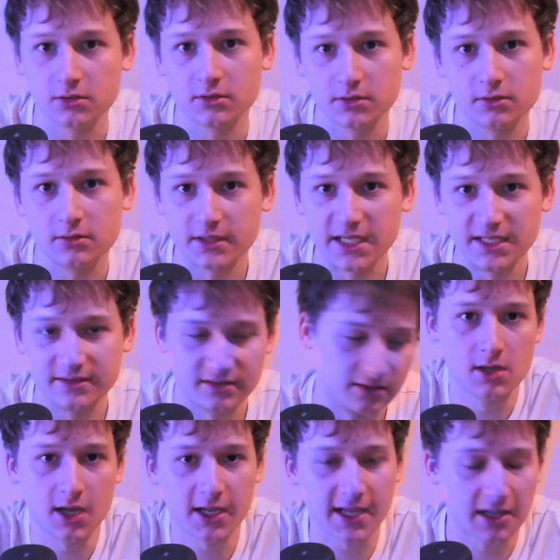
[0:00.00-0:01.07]
needing it.
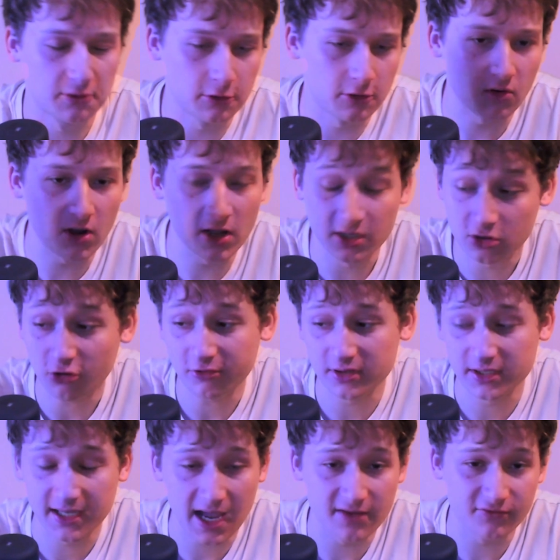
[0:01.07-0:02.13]
Okay, so I currently
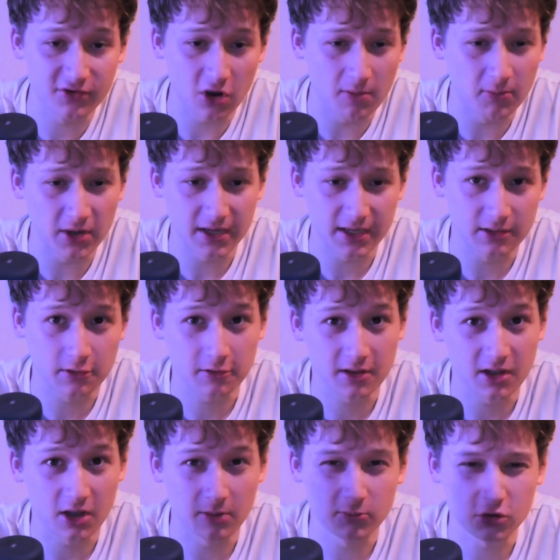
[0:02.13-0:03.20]
have it on my headset.
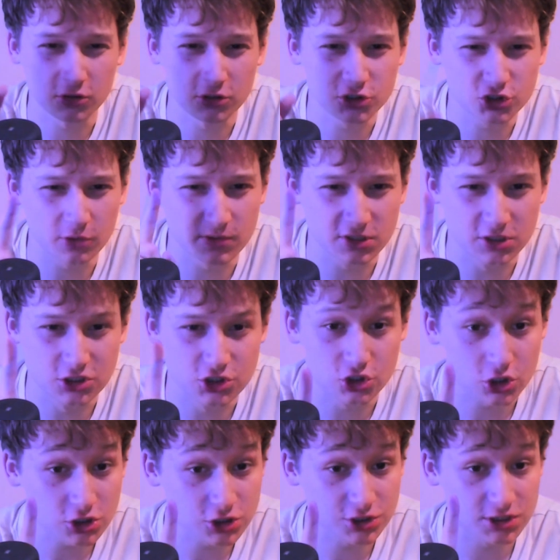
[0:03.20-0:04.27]
I'm not going to show it
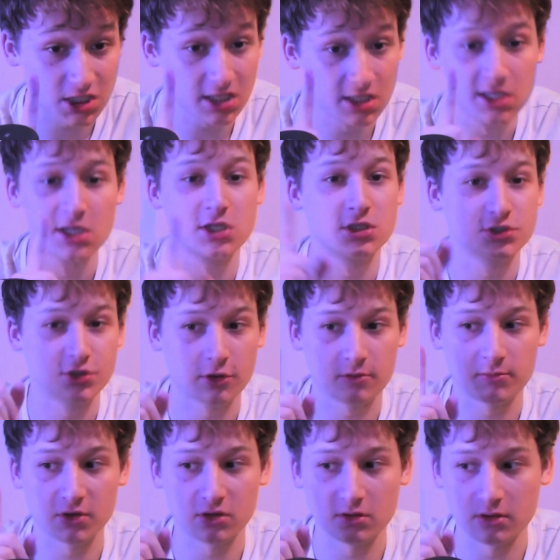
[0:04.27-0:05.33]
just yet, just
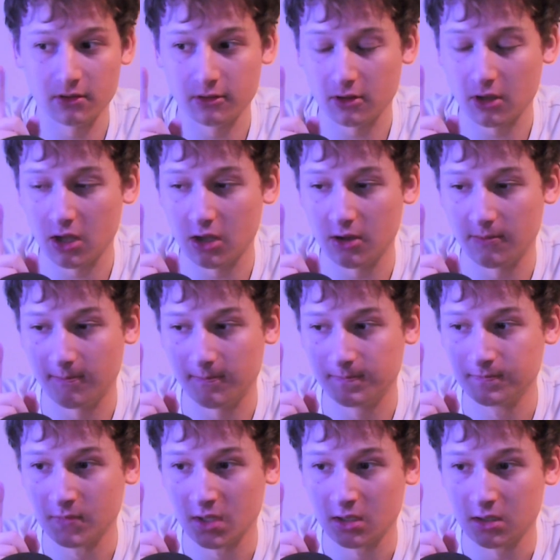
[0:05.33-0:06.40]
because
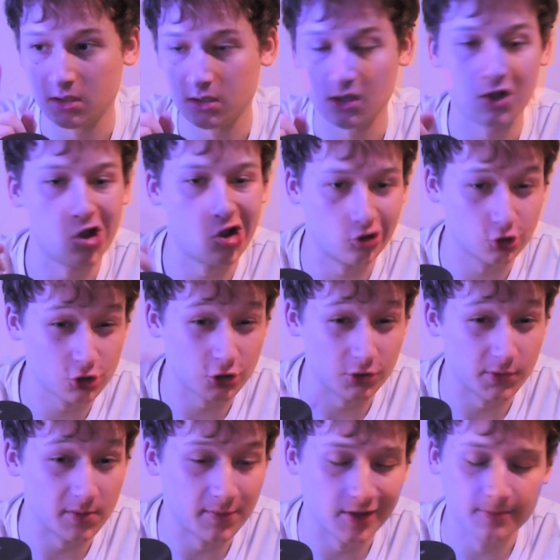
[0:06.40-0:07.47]
I'll show you in a
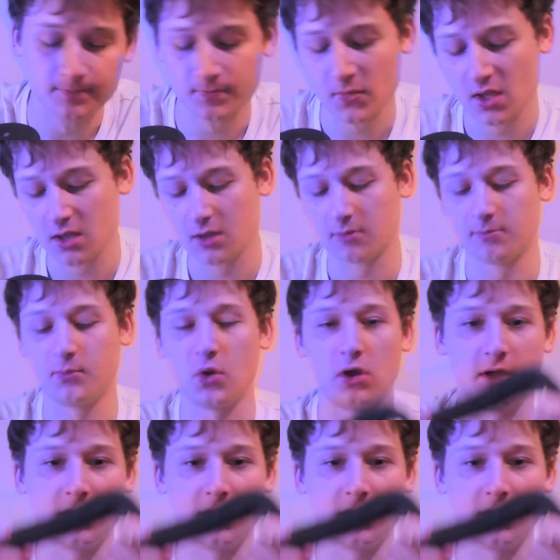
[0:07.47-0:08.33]
minute. But